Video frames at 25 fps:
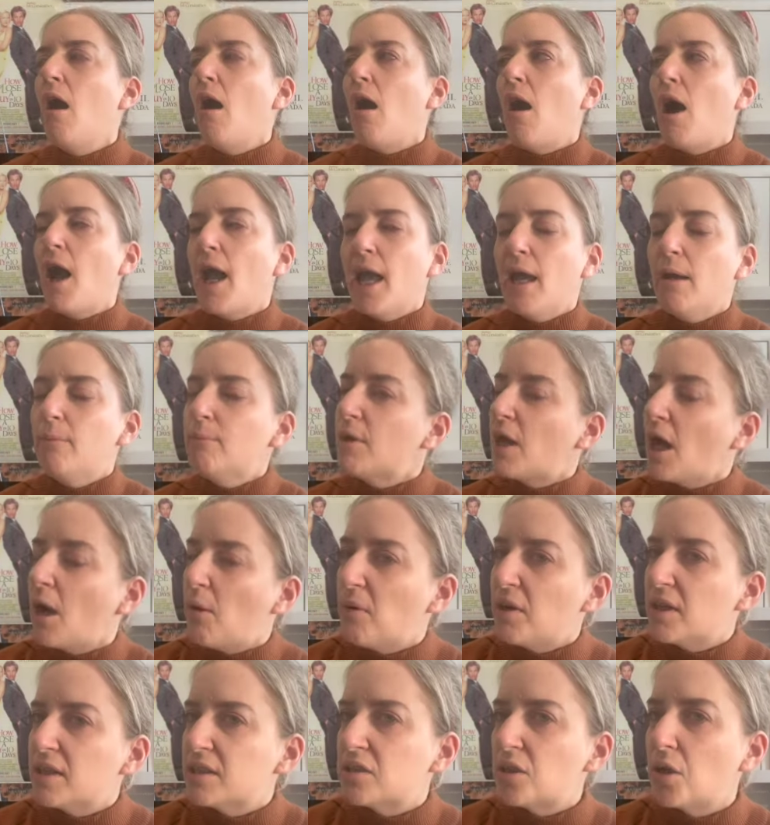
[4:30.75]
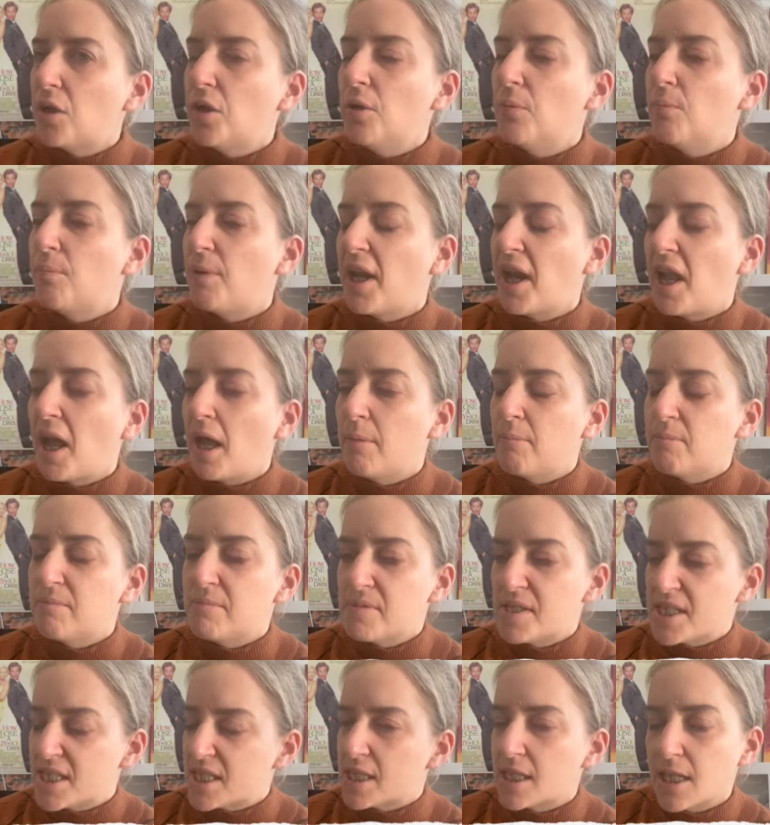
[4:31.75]
I am going to, but I'm
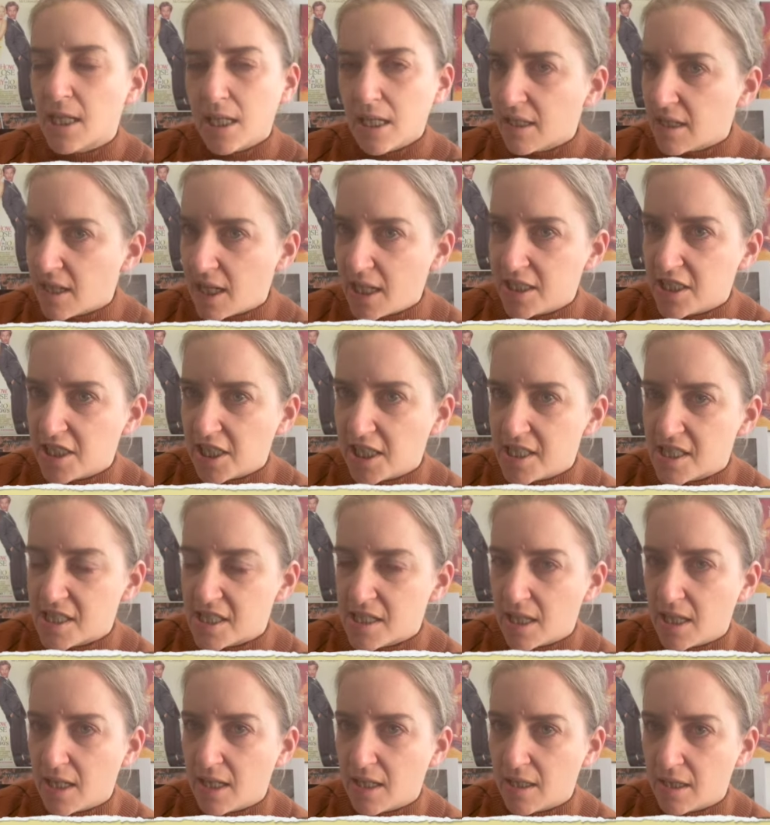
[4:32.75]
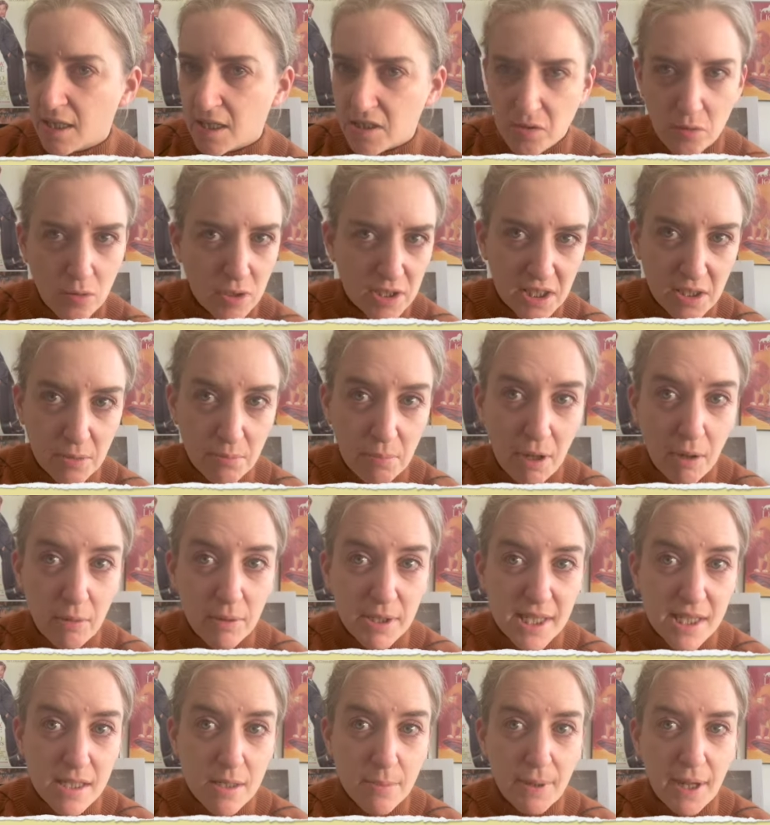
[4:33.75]
still digesting The Tortured
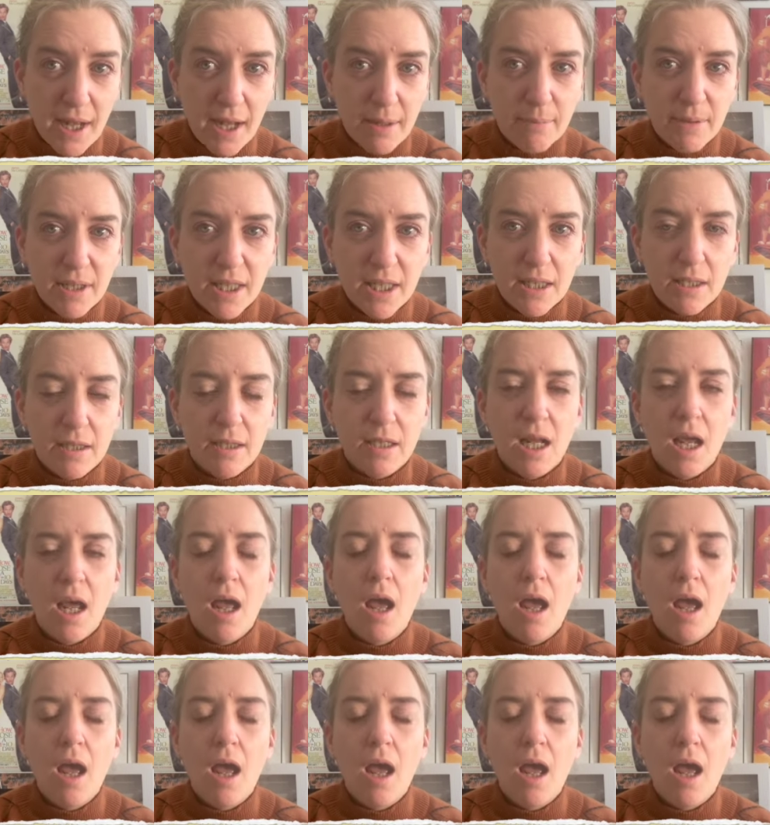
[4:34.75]
Poets Department,